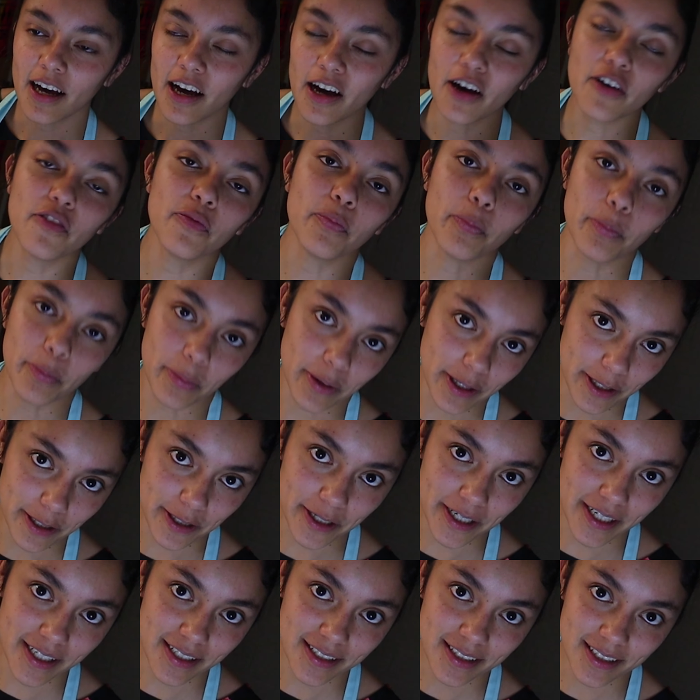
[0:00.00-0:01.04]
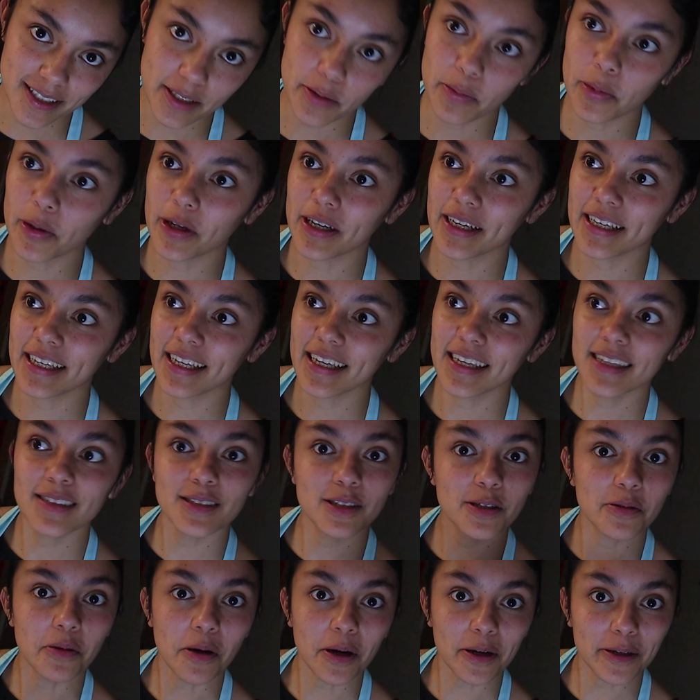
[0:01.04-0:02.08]
of butter to put
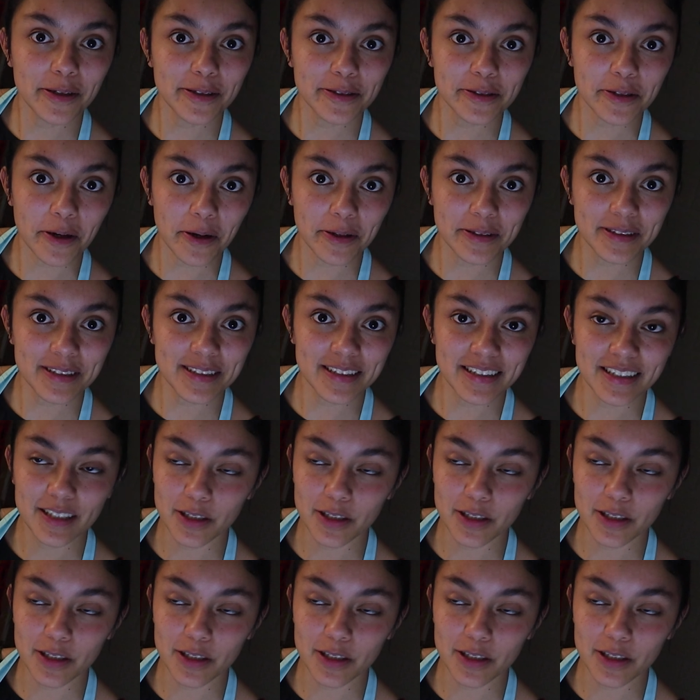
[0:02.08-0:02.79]
into our croissants,